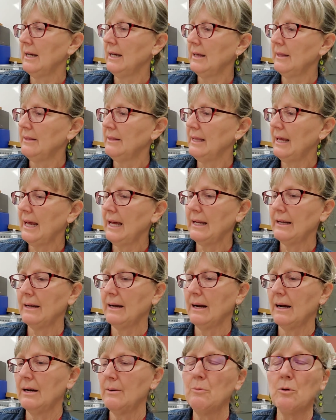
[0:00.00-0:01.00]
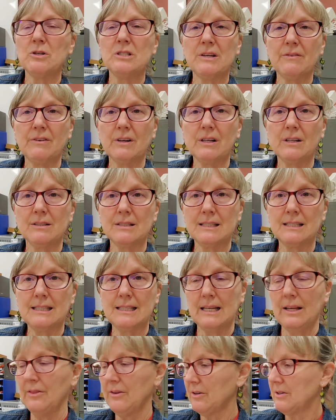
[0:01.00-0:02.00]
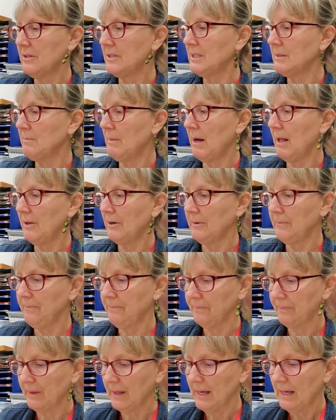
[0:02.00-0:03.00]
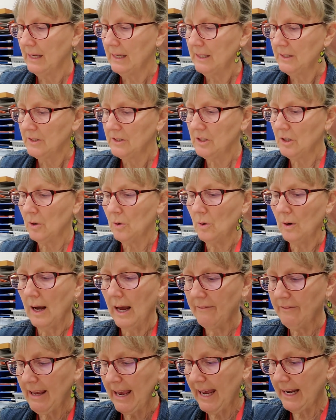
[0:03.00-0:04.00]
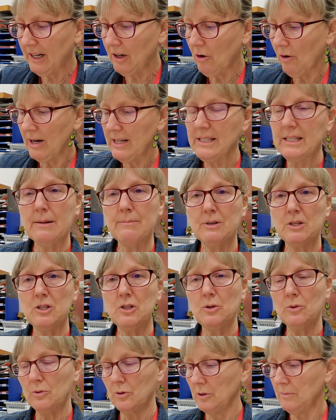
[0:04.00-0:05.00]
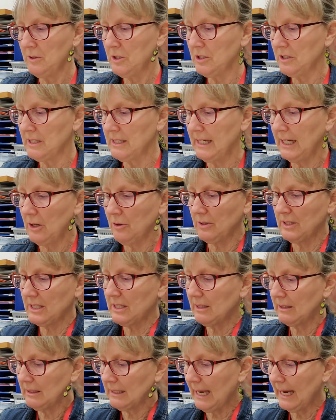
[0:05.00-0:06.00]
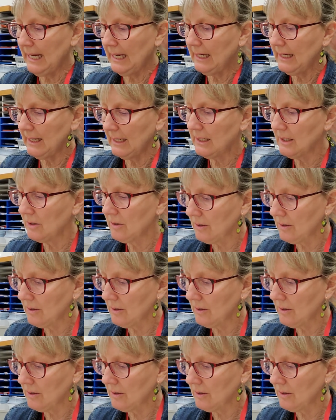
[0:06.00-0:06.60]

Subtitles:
that are more difficult to see. They're smaller. So I've categorized them in two groups. You'll see crystal-like and